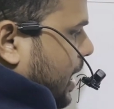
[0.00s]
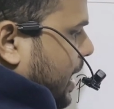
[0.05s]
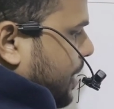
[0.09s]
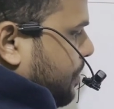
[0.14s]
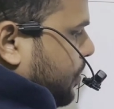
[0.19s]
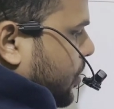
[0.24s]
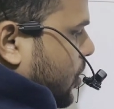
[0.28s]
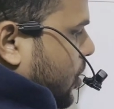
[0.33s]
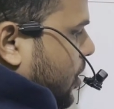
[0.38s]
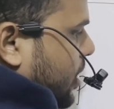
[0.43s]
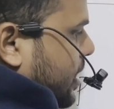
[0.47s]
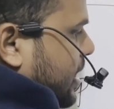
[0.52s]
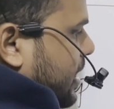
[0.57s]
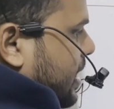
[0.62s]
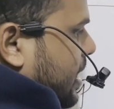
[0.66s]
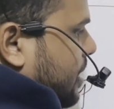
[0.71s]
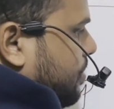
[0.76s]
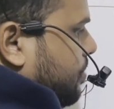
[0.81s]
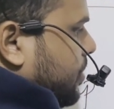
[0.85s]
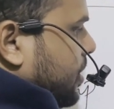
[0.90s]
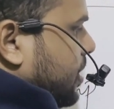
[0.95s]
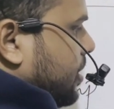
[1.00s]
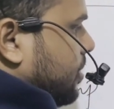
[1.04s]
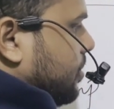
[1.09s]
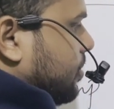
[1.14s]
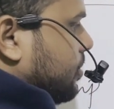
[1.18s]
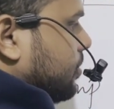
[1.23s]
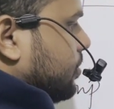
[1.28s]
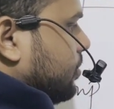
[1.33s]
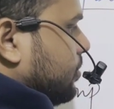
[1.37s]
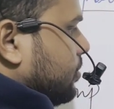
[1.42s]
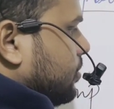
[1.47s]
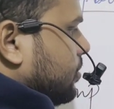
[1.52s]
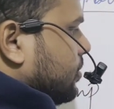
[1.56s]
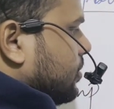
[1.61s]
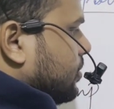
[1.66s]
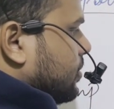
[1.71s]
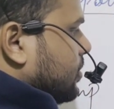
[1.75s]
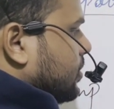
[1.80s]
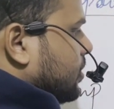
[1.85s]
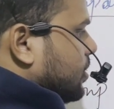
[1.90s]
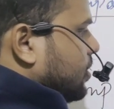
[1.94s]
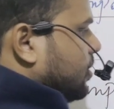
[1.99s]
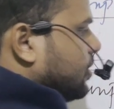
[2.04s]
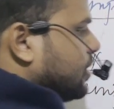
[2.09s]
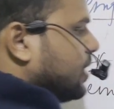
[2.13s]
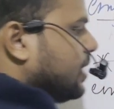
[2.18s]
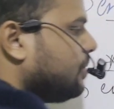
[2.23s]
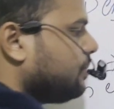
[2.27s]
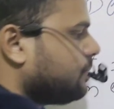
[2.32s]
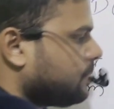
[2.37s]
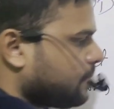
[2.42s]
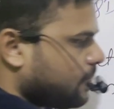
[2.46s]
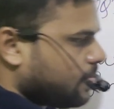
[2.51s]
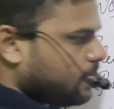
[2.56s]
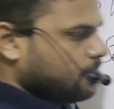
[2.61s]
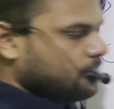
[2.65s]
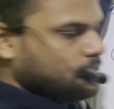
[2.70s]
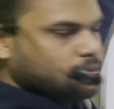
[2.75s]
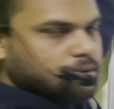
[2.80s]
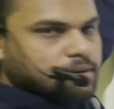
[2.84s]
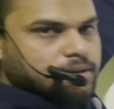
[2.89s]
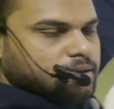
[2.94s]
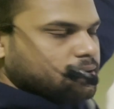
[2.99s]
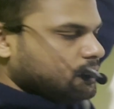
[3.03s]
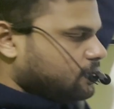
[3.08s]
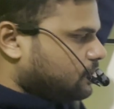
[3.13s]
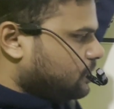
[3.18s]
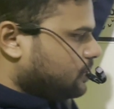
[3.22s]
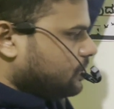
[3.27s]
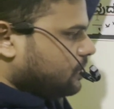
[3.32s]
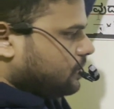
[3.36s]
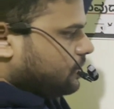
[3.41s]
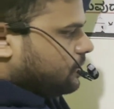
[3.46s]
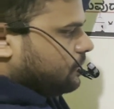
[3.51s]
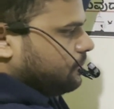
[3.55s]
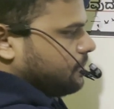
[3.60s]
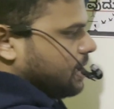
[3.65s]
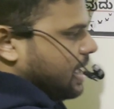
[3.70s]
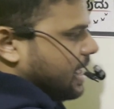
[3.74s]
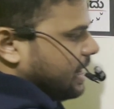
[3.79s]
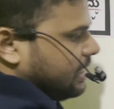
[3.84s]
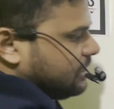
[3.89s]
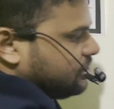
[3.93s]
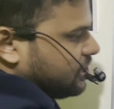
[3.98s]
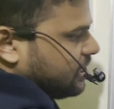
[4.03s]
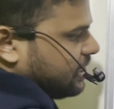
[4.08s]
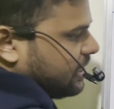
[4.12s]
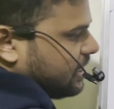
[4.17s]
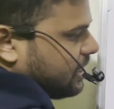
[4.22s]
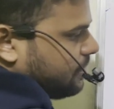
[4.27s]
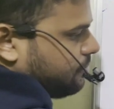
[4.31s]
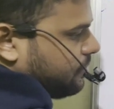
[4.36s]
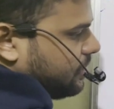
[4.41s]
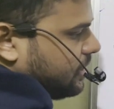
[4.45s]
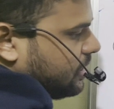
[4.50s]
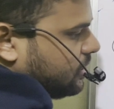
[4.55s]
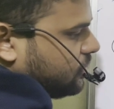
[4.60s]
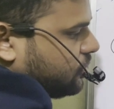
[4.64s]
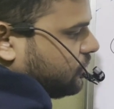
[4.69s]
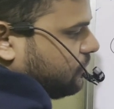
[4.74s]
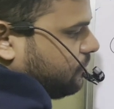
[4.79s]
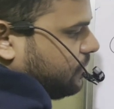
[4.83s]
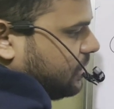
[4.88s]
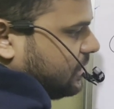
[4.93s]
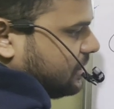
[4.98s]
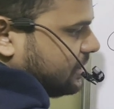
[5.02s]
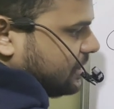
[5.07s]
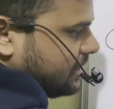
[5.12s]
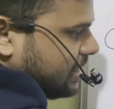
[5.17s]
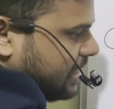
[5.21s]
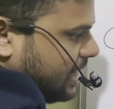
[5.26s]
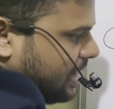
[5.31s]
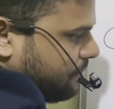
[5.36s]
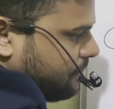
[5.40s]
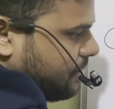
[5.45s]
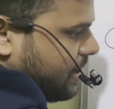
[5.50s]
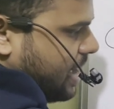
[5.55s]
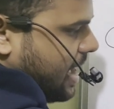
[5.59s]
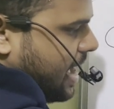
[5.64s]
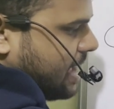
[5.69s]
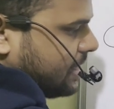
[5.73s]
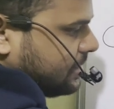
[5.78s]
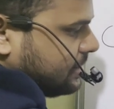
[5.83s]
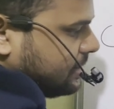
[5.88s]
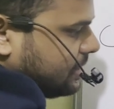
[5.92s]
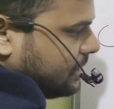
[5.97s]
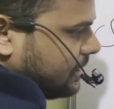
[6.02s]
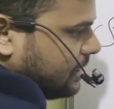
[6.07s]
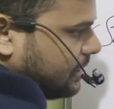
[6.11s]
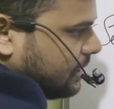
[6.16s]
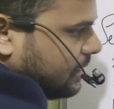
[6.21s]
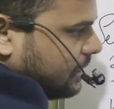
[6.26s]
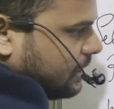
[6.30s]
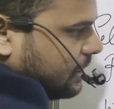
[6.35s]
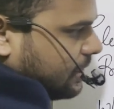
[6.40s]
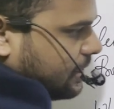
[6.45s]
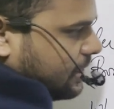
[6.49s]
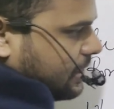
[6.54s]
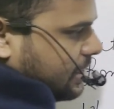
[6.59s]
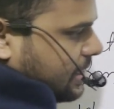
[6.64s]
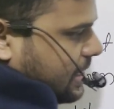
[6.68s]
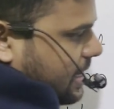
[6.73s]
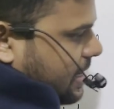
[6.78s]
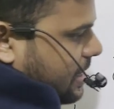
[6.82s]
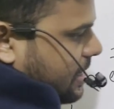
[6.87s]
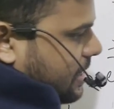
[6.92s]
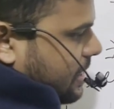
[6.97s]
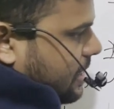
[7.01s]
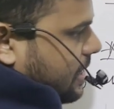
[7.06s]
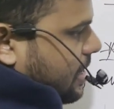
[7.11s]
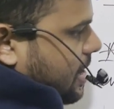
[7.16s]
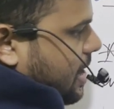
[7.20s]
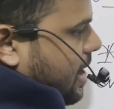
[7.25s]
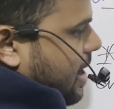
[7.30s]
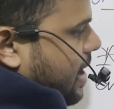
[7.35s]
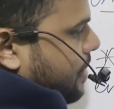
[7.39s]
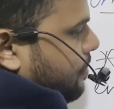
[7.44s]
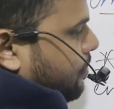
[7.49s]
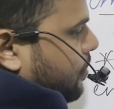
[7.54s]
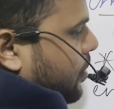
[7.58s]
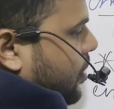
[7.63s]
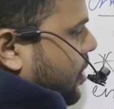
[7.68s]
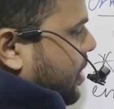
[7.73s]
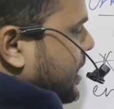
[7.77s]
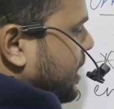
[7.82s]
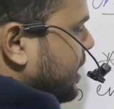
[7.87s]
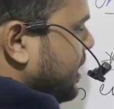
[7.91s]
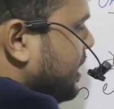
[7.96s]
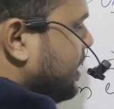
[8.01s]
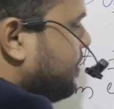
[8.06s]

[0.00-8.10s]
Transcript: employee number. Okay, manager number should be same as king employee